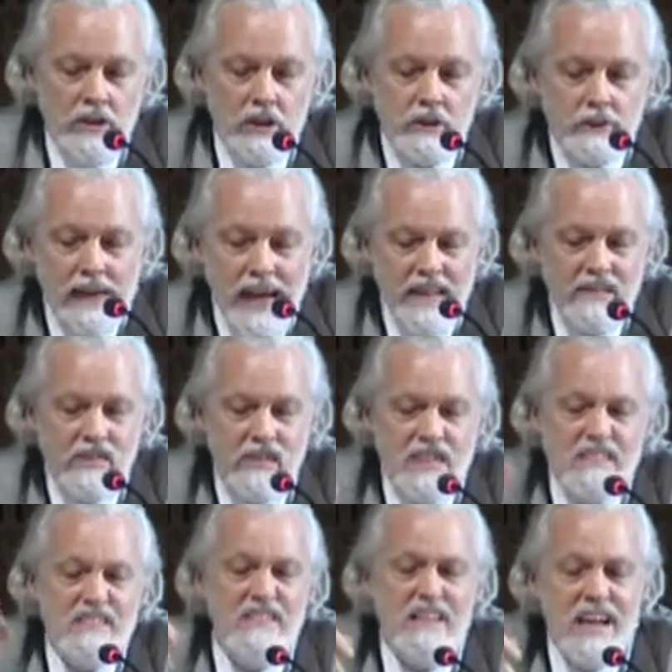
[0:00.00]
The Creator
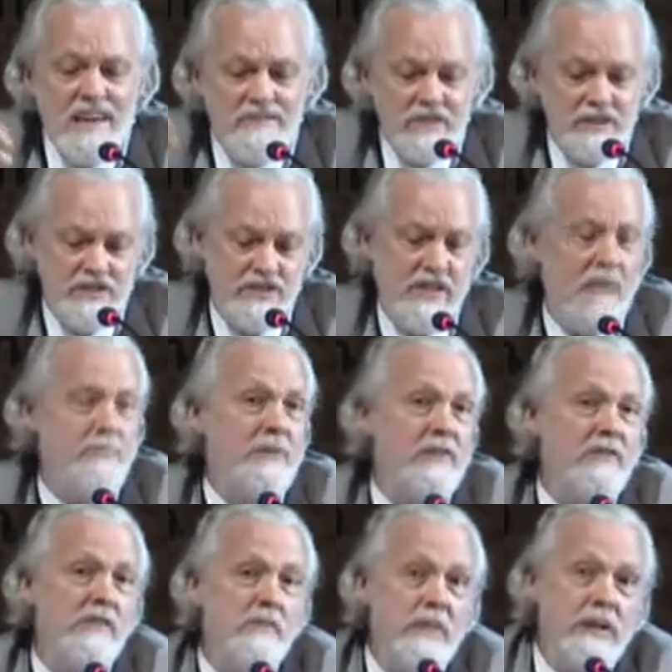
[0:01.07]
is never
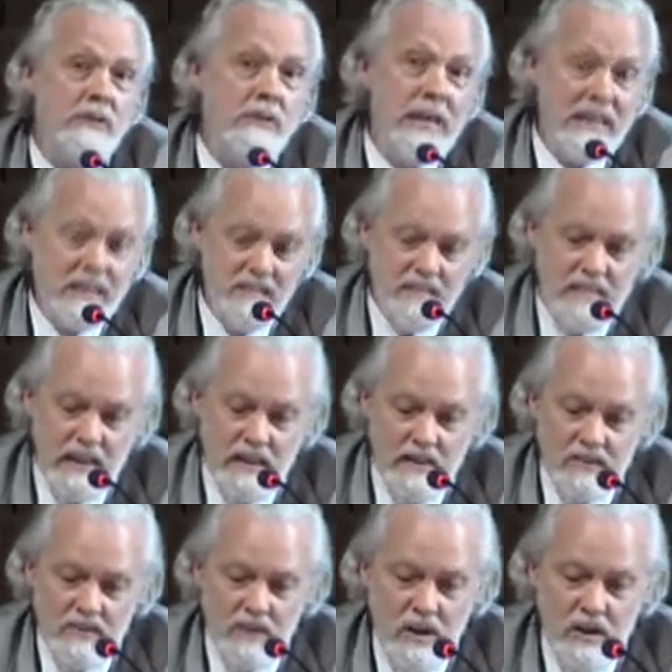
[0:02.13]
separate from the created
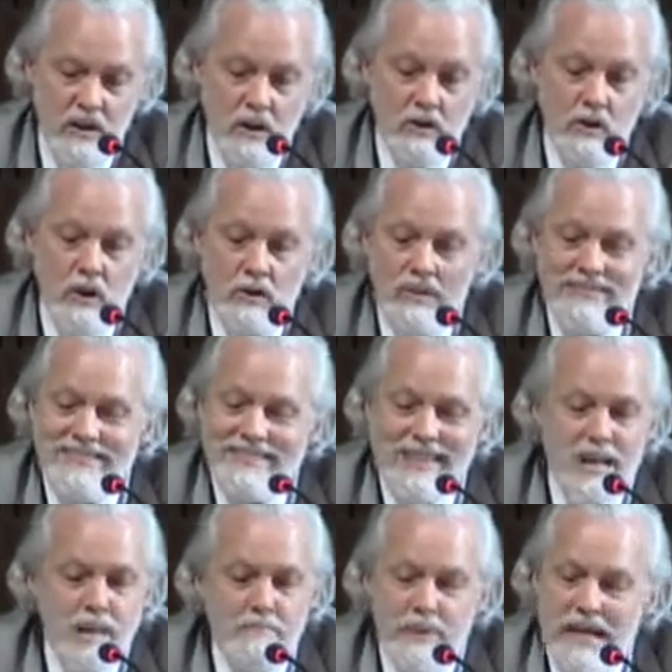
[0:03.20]
things, nor is
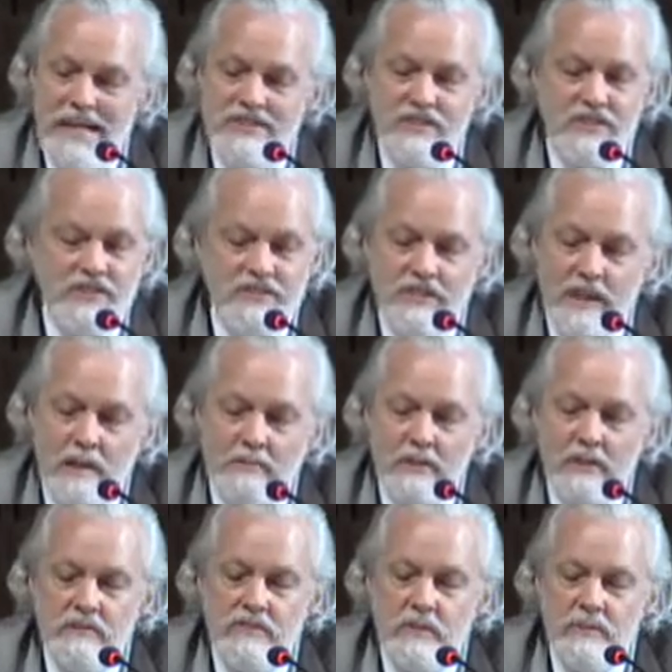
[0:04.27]
the abaser
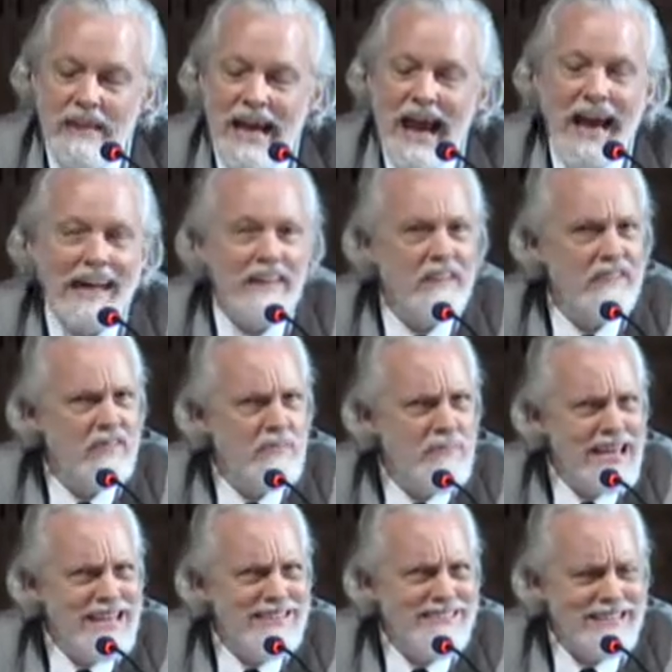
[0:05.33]
separate from the act of
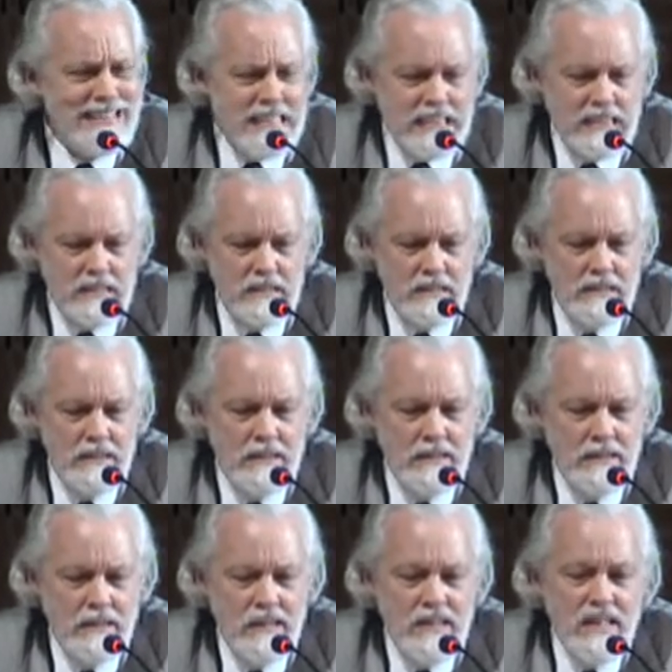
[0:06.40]
abasing.
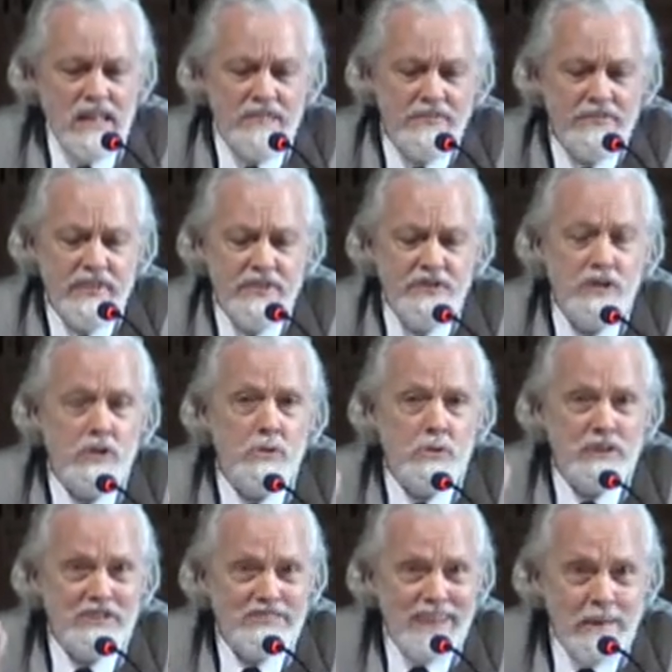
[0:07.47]
If the two
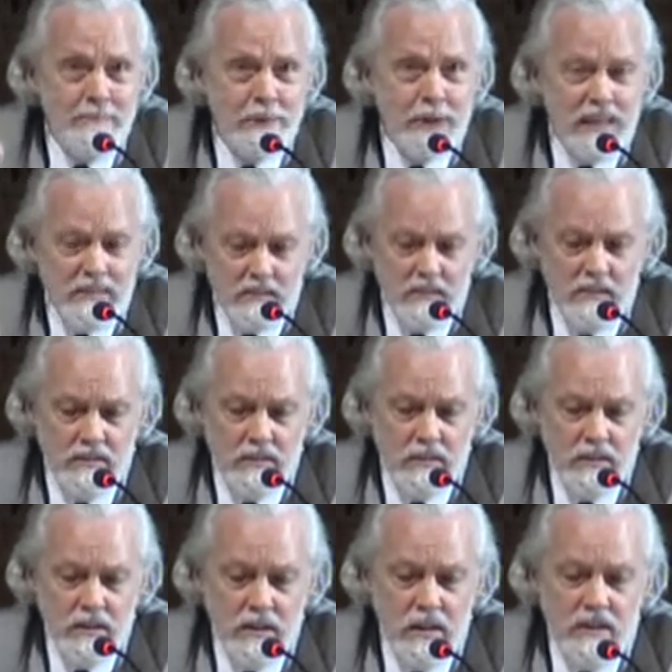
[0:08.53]
were separate,
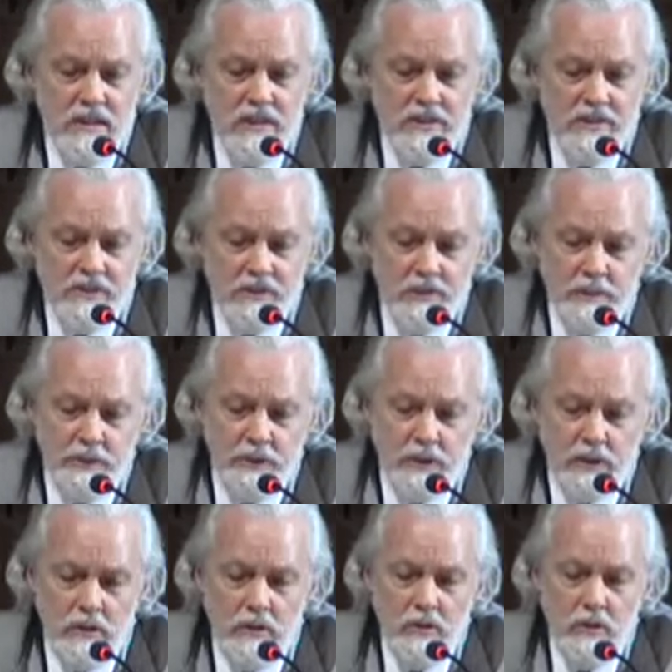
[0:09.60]
the
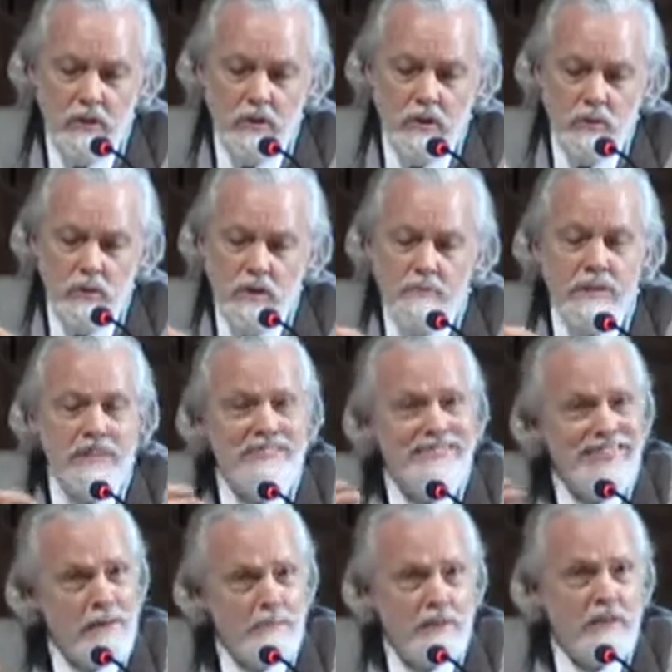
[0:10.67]
description would be
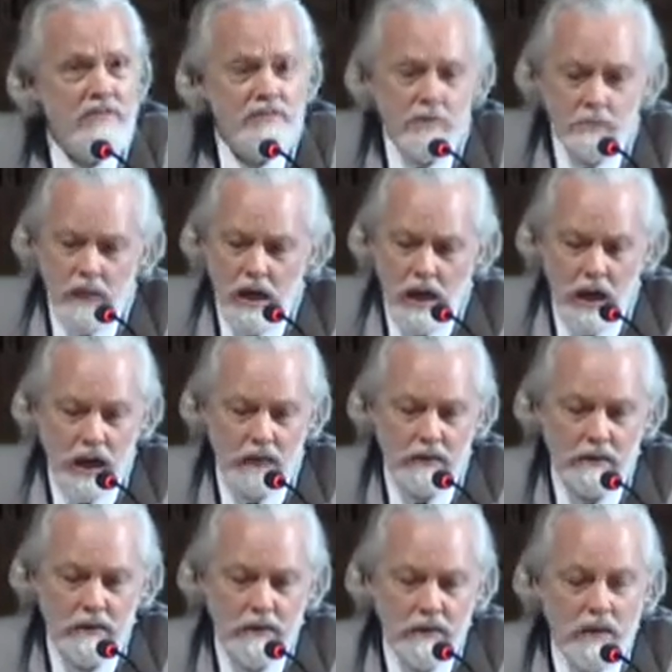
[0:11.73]
separate from
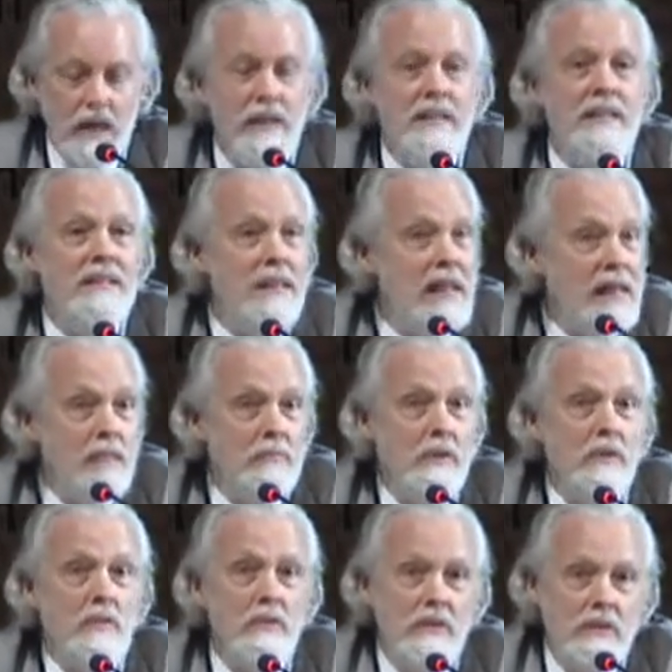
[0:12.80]
God, and the
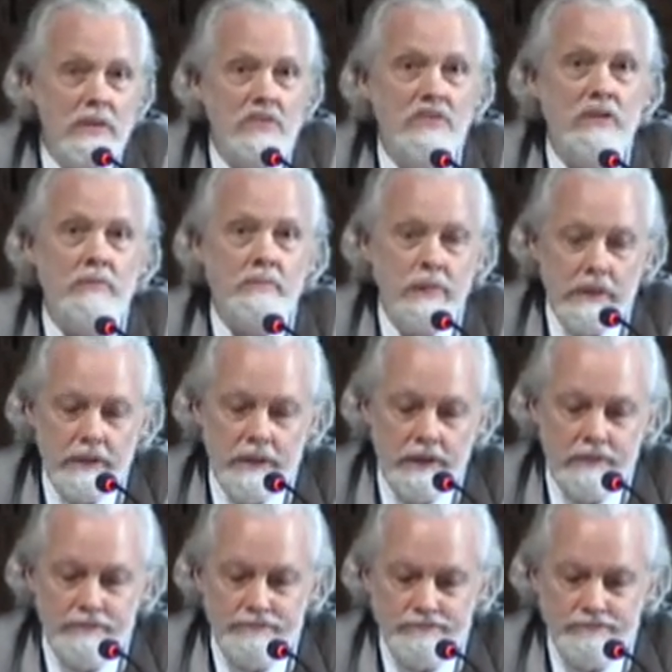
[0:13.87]
name would disappear.